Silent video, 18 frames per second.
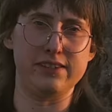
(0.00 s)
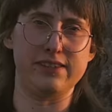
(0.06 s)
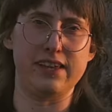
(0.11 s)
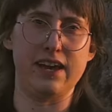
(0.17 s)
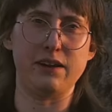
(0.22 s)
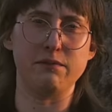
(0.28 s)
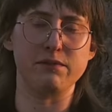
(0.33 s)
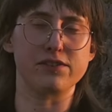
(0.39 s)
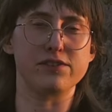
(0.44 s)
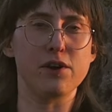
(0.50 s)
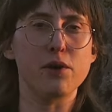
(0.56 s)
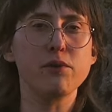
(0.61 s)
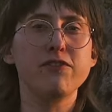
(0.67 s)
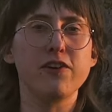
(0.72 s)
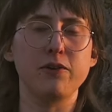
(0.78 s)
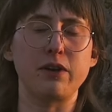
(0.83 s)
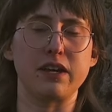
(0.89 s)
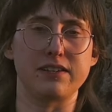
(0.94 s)
is that it was so
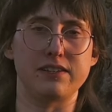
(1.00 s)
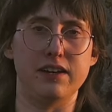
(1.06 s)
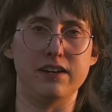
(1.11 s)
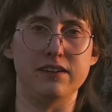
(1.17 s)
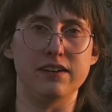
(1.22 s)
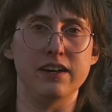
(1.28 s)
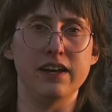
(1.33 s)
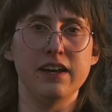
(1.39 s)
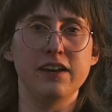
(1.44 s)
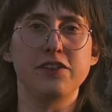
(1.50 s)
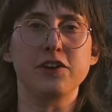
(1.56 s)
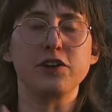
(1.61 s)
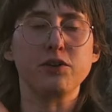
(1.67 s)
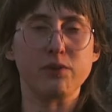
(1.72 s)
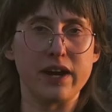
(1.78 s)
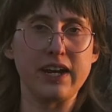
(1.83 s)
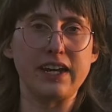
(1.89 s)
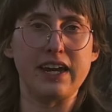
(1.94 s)
focused on the
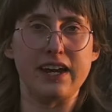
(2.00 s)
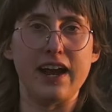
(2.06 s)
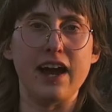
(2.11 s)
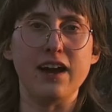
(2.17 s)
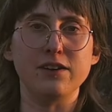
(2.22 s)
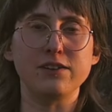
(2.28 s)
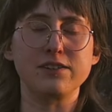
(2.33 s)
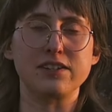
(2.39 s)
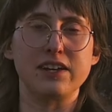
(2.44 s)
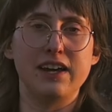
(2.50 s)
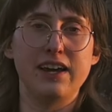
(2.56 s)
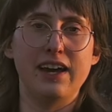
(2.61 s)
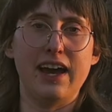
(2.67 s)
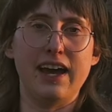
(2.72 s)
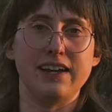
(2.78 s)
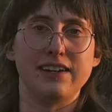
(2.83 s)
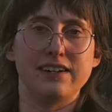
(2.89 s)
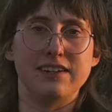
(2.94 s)
cranking out
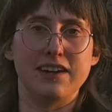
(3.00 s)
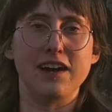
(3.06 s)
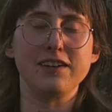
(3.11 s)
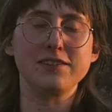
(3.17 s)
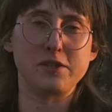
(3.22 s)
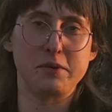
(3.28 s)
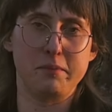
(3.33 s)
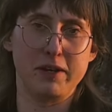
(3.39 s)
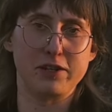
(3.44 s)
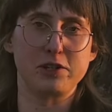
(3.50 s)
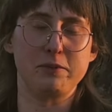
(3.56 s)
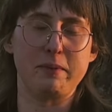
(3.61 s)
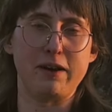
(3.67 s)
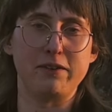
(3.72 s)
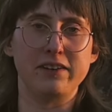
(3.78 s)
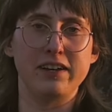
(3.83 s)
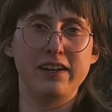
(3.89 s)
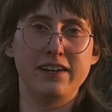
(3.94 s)
and not so much
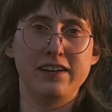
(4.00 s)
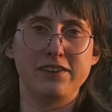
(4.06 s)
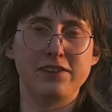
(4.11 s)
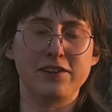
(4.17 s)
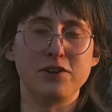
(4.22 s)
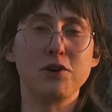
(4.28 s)
about the